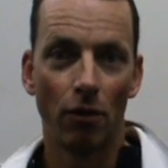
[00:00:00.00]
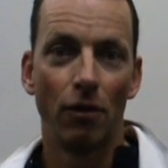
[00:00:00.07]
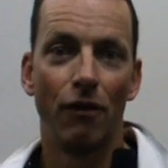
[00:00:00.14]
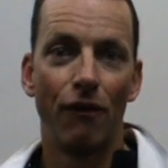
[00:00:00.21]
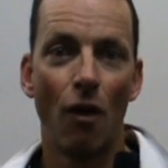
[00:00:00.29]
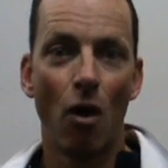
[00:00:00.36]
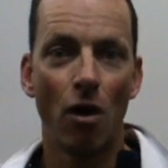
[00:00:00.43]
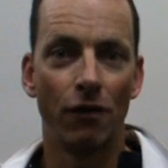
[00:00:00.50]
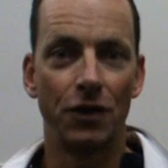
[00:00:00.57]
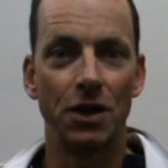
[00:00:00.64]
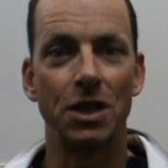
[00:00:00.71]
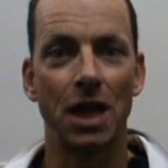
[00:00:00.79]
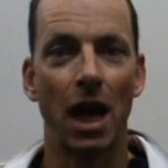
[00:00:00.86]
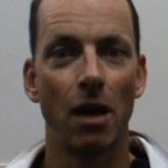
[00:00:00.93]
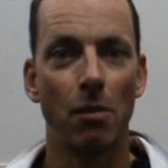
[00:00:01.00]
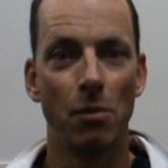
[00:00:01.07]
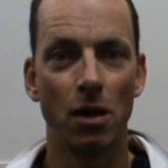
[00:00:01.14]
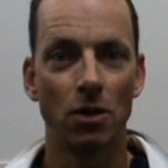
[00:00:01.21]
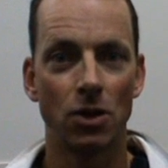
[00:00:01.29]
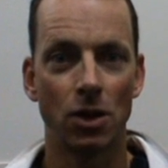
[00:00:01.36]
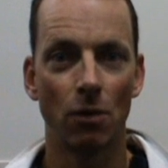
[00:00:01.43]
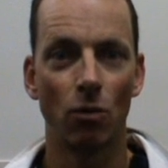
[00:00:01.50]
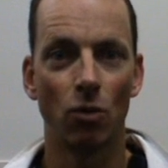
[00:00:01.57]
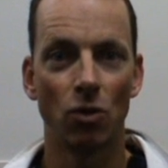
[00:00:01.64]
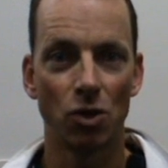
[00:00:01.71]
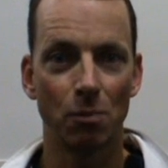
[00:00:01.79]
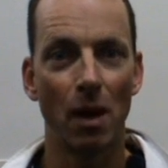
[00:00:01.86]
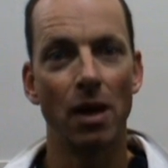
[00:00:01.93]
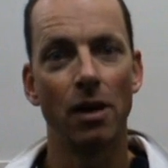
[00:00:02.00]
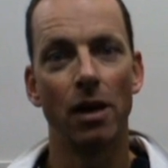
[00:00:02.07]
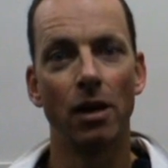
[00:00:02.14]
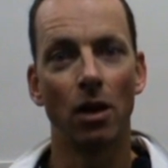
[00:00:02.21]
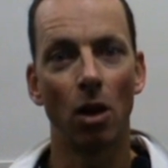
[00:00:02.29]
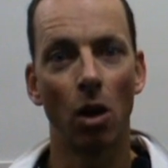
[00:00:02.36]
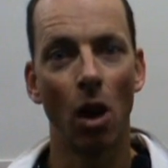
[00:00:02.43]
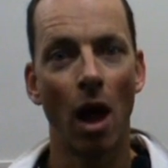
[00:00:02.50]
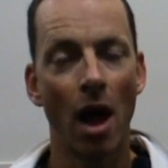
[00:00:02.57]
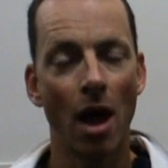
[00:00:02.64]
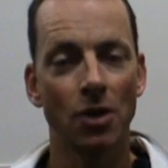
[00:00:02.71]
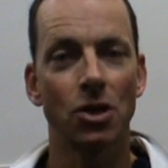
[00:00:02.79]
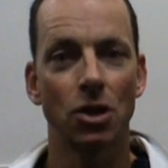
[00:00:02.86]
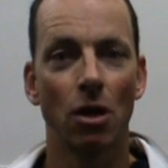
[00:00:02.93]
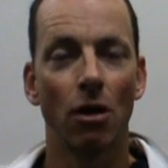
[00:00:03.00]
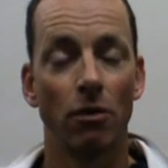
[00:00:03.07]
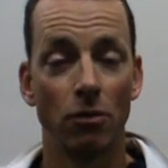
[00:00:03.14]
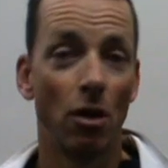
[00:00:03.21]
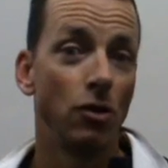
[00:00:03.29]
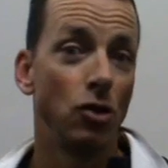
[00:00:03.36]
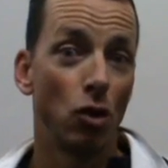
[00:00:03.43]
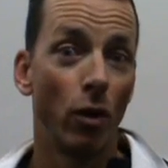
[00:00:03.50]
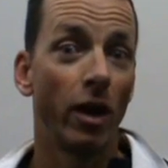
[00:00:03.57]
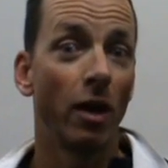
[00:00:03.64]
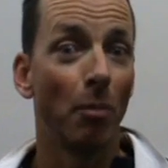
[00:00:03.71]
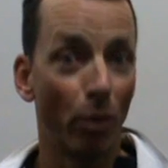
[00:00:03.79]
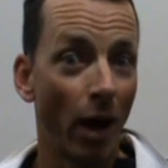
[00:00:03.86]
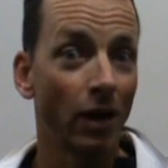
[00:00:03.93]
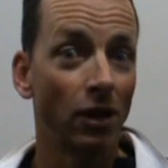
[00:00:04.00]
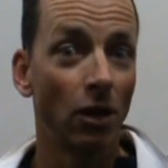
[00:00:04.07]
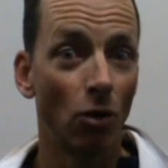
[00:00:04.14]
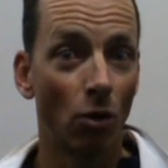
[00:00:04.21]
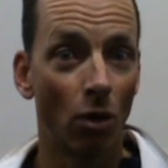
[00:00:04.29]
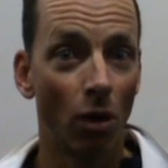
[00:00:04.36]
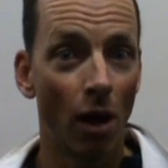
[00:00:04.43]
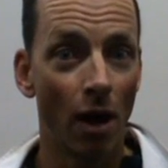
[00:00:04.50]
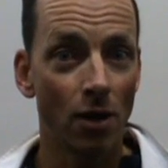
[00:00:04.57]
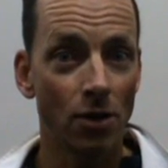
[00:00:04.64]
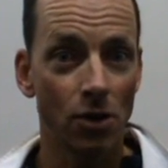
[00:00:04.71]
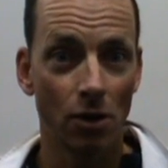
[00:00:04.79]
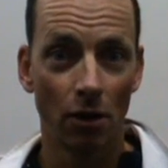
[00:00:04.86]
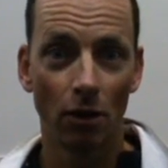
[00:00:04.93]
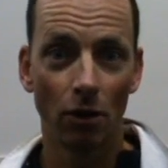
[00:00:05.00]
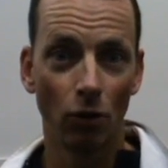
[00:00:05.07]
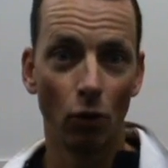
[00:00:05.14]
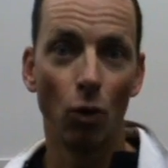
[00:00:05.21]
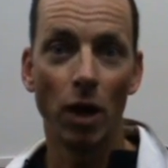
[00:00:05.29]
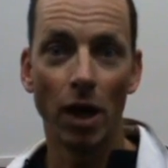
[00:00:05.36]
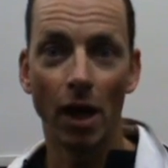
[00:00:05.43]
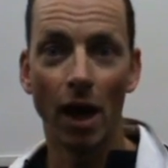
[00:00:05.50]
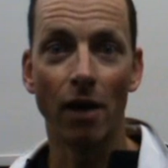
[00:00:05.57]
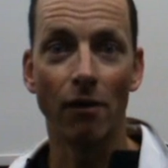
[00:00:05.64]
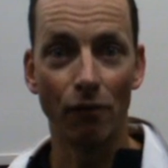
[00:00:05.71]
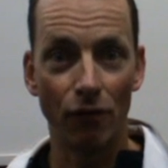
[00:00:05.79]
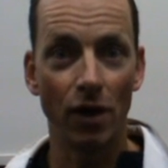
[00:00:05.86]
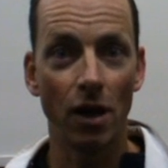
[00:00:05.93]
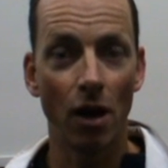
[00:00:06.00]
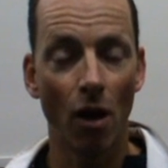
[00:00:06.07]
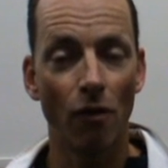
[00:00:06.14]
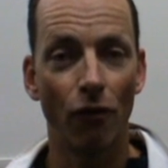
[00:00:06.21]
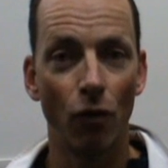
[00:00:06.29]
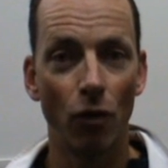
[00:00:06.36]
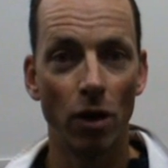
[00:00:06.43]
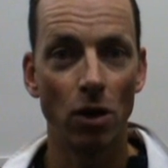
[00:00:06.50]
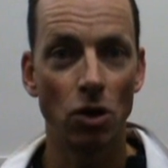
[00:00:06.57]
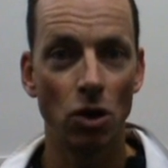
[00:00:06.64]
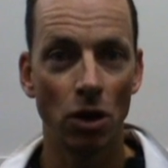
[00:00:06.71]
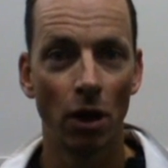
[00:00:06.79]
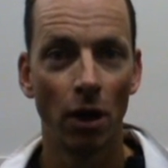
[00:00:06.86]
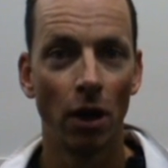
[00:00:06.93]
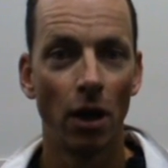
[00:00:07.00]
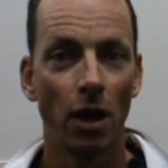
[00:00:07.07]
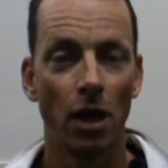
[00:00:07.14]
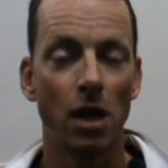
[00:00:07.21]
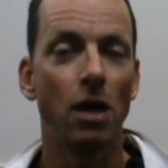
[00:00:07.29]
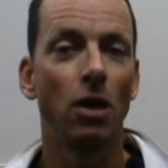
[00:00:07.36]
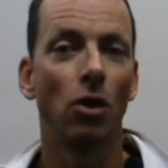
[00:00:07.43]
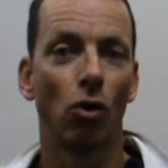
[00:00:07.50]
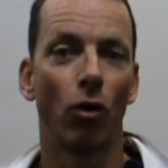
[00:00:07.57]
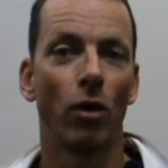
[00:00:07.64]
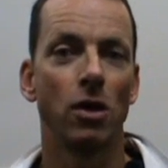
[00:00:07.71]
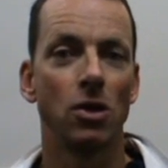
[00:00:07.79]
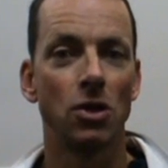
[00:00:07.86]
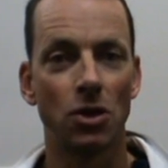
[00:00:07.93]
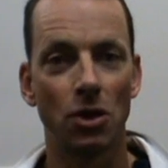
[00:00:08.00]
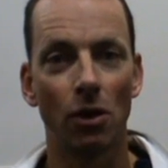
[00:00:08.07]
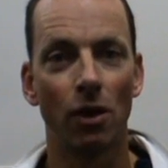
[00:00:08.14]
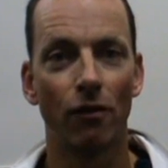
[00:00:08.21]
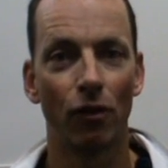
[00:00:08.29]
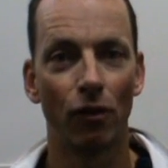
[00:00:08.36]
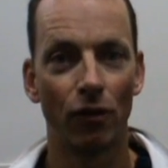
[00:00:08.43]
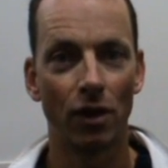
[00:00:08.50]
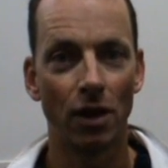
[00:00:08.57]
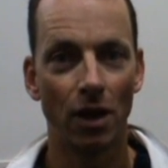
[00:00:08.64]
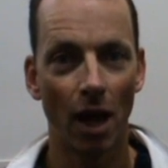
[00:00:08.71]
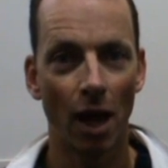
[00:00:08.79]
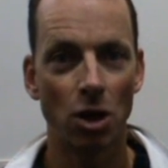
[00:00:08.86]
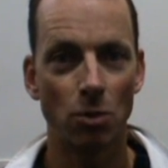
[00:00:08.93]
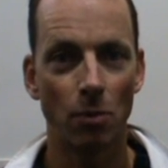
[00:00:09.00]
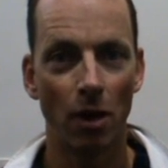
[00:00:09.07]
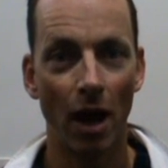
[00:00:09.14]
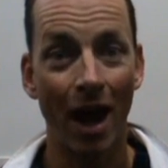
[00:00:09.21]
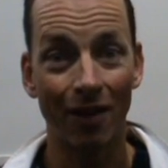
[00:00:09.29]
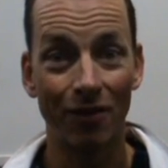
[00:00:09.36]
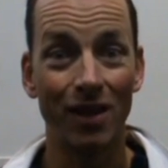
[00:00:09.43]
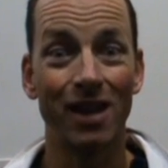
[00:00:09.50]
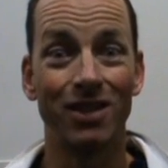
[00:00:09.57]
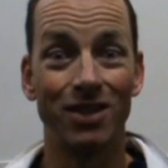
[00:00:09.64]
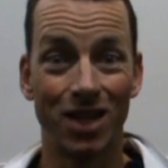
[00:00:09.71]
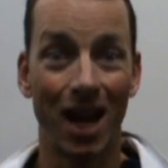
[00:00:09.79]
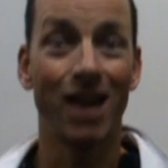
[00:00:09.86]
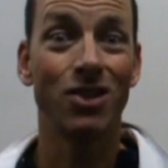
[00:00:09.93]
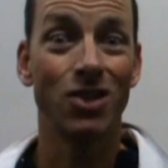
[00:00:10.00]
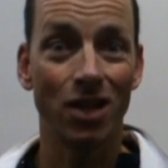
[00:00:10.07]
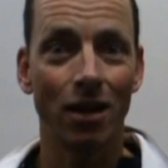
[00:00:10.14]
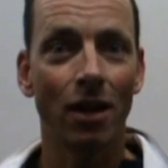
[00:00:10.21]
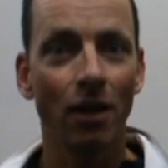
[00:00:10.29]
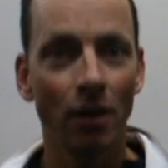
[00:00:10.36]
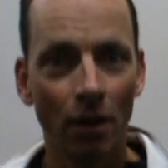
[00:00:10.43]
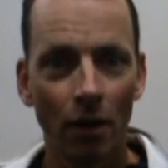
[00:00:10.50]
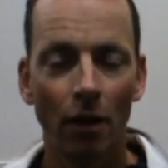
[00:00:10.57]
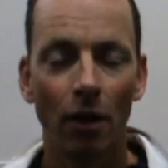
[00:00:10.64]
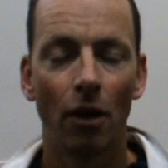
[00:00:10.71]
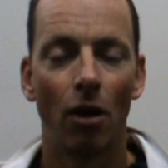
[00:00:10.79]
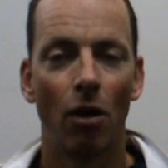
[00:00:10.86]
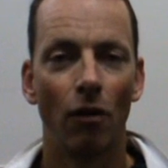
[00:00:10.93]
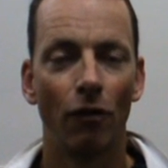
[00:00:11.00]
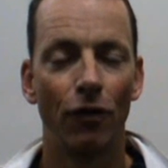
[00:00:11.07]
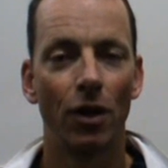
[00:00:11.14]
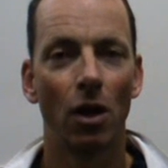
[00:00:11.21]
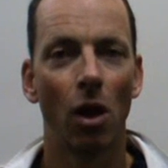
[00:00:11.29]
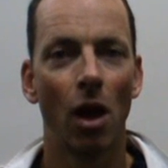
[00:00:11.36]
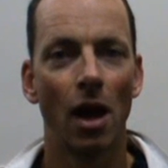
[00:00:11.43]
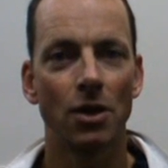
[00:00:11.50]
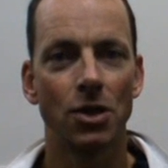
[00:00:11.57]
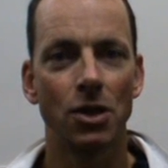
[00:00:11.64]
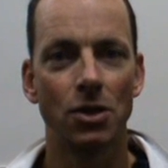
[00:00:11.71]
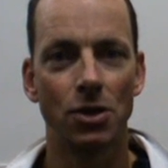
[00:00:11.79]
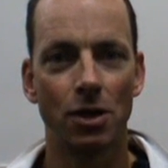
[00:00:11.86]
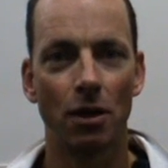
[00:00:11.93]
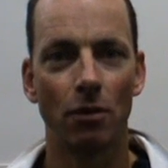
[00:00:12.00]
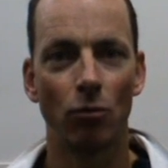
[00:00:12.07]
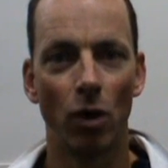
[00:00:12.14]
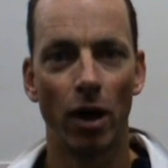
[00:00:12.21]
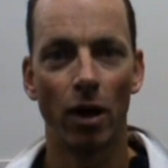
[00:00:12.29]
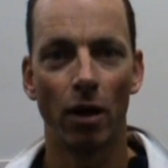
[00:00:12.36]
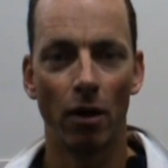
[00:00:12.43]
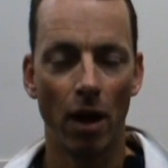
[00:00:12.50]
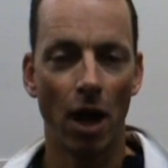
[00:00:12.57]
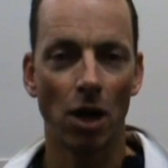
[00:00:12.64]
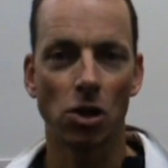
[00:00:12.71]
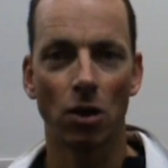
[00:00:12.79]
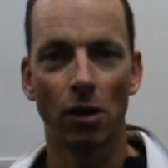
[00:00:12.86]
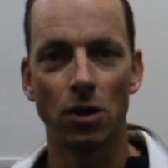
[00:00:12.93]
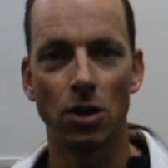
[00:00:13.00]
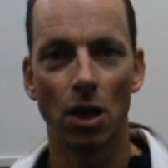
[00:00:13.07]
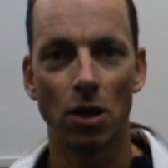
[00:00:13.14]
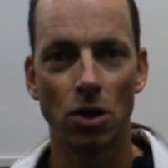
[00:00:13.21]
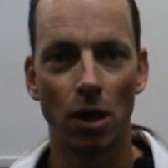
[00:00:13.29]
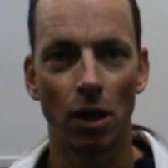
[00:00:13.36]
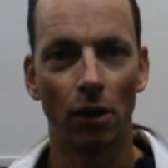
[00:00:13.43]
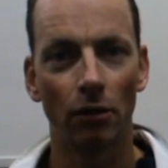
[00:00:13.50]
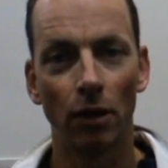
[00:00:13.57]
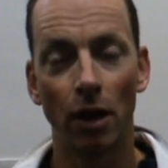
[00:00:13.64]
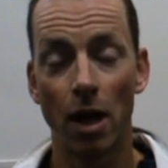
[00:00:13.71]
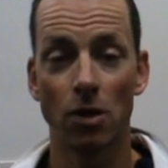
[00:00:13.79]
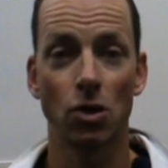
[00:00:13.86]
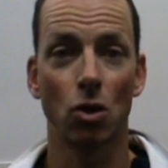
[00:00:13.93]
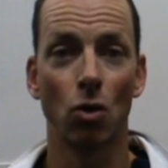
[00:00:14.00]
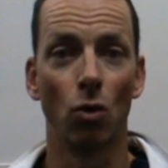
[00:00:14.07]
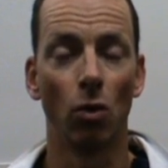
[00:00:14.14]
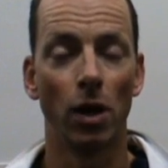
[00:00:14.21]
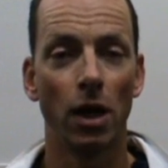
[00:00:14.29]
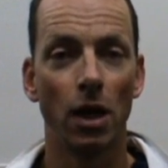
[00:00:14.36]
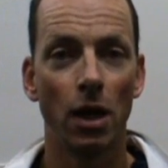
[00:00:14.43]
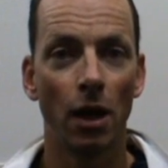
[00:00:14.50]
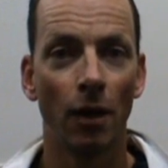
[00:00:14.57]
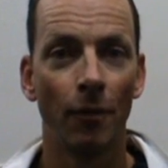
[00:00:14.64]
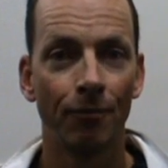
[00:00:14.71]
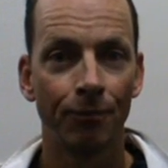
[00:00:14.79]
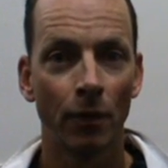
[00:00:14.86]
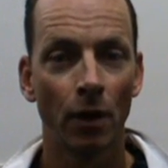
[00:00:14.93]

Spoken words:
the 5 to 10 minutes that we'll spend in class during a practical class looking at video footage increases the level of engagement and the intensity of the classes that we're actually teaching. Our school here,